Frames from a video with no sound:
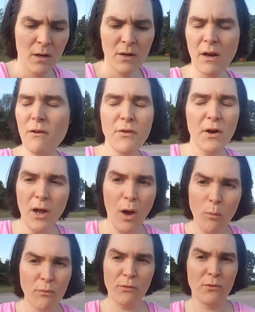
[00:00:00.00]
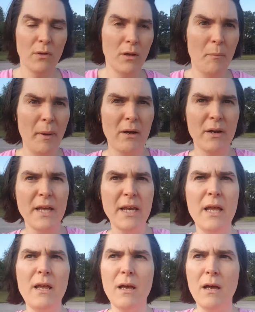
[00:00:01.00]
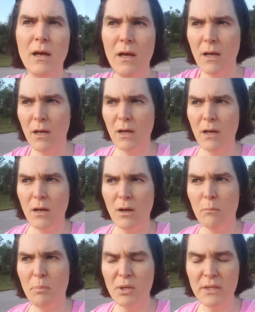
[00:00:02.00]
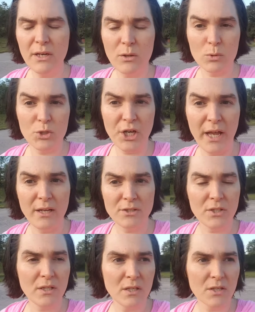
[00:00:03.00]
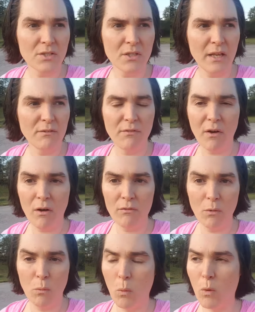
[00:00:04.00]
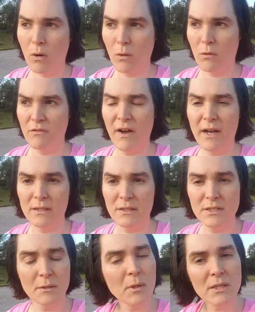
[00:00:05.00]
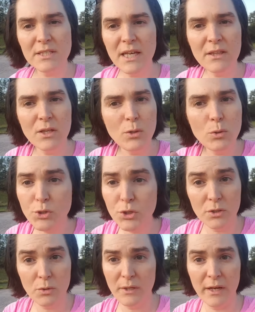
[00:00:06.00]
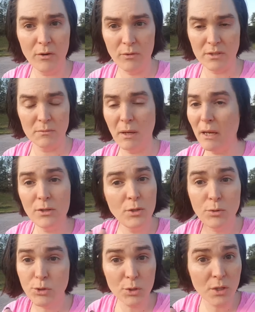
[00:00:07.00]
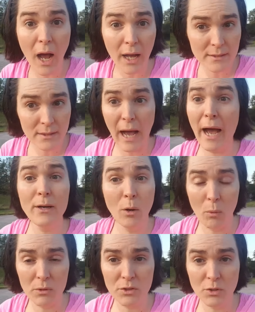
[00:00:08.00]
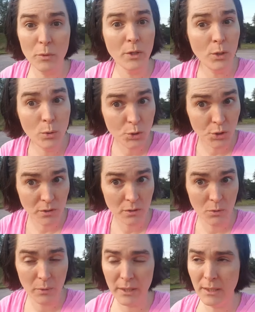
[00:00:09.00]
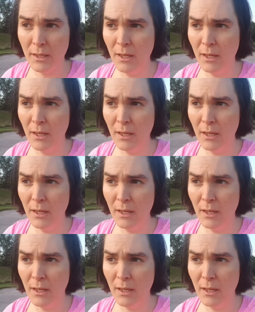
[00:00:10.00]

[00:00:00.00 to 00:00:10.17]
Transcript: not very hopeful about any political change that doesn't involve a war or violence. I'm not saying that you should do terrorism. You should not. I don't want to do it. You shouldn't do it.